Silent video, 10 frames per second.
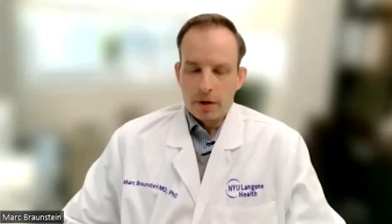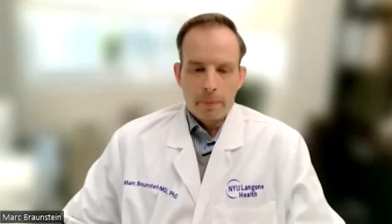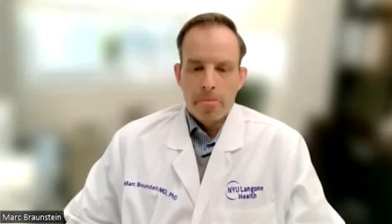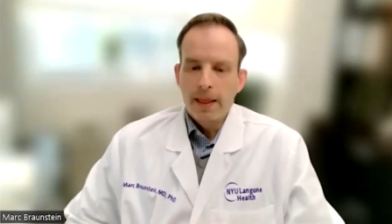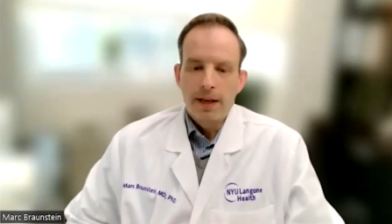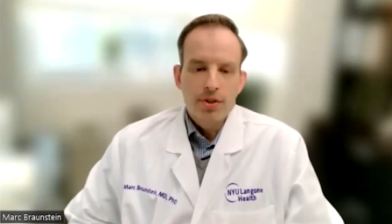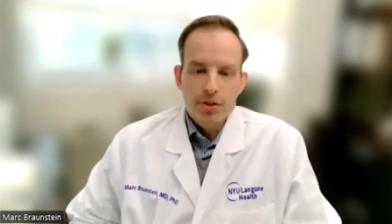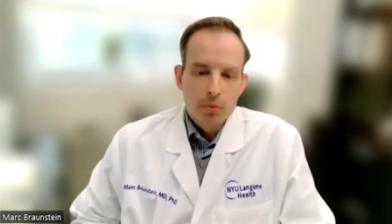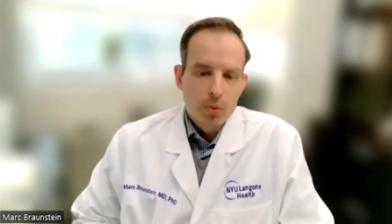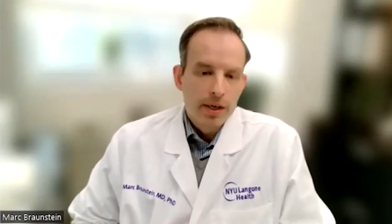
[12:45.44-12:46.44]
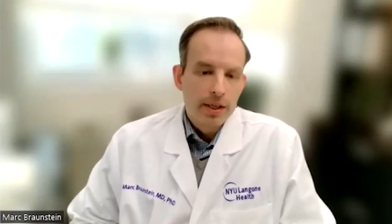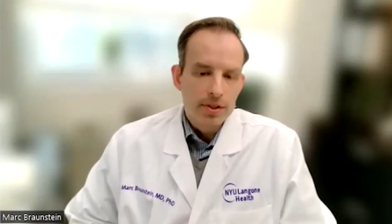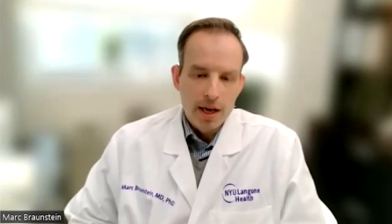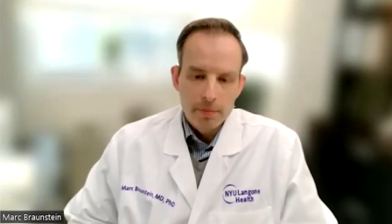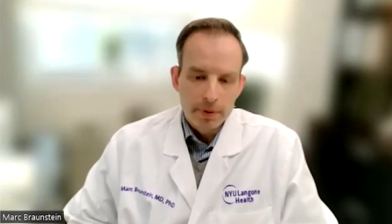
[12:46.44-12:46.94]
that's just one
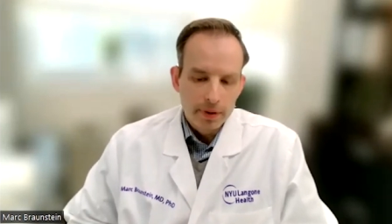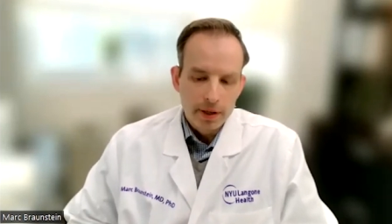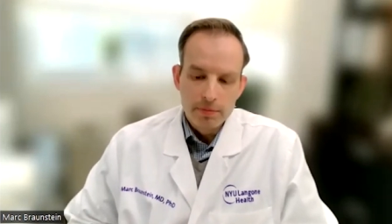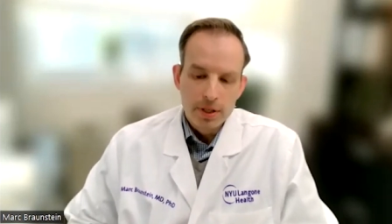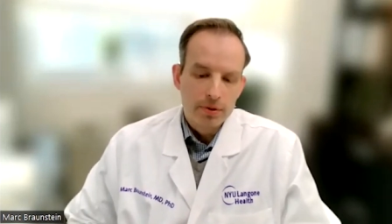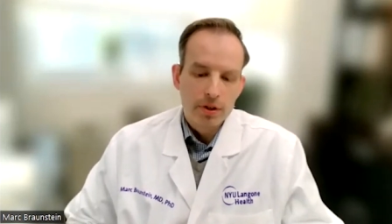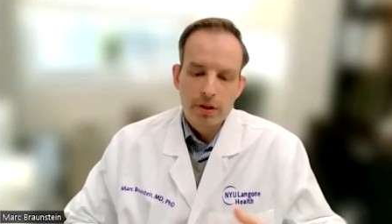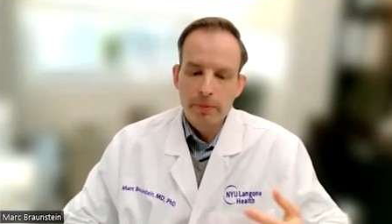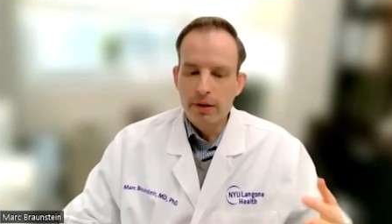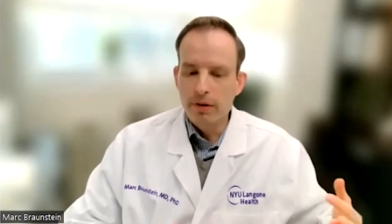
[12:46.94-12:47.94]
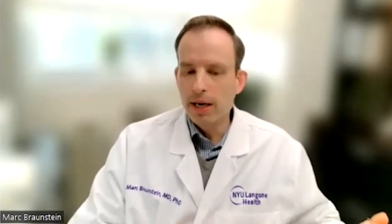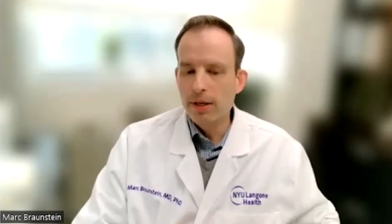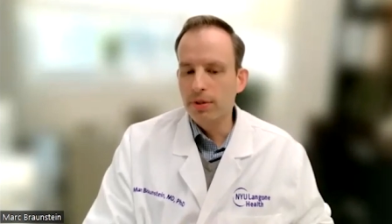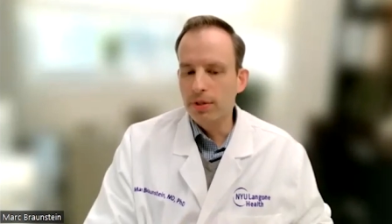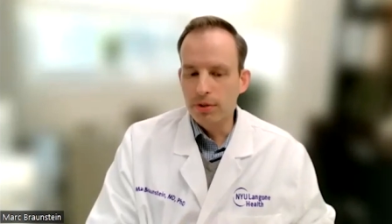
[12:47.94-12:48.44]
example. I mean, during my
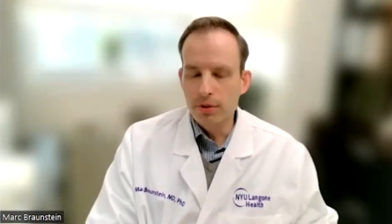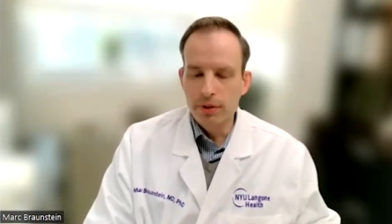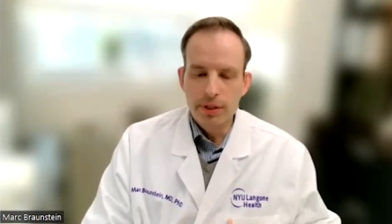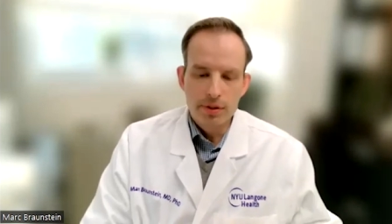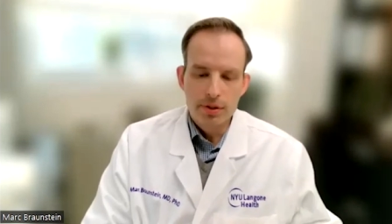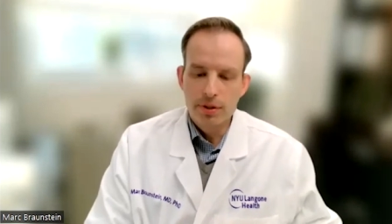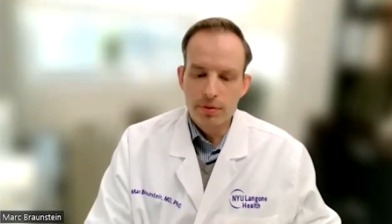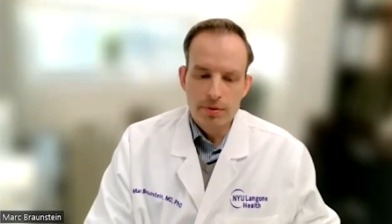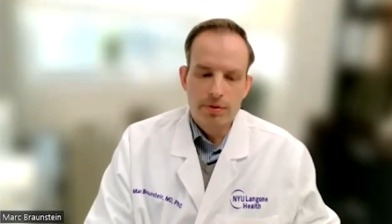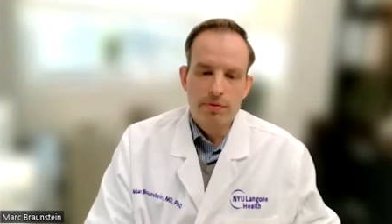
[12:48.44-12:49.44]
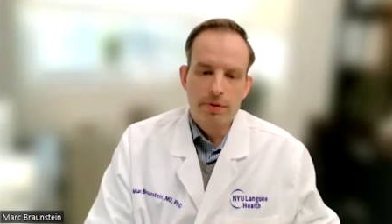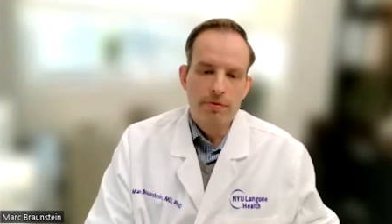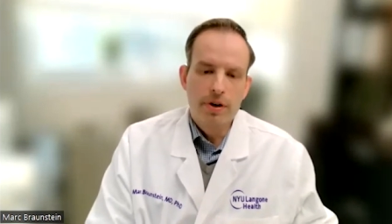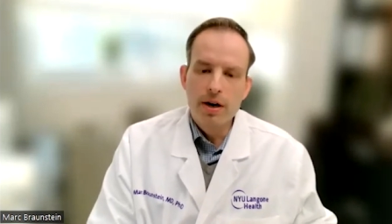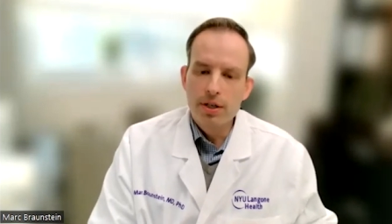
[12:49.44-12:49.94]
graduate school years, it was
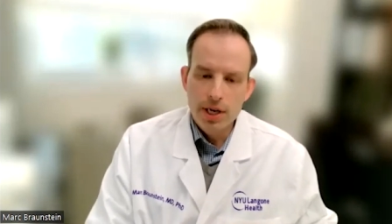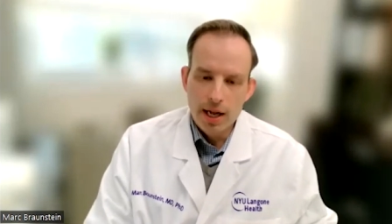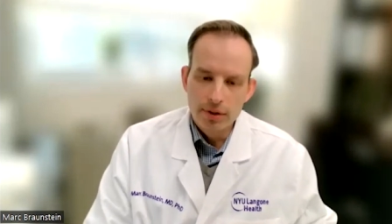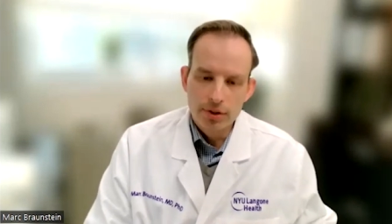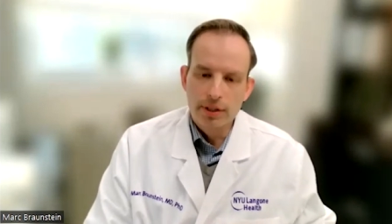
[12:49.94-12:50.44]
very challenging.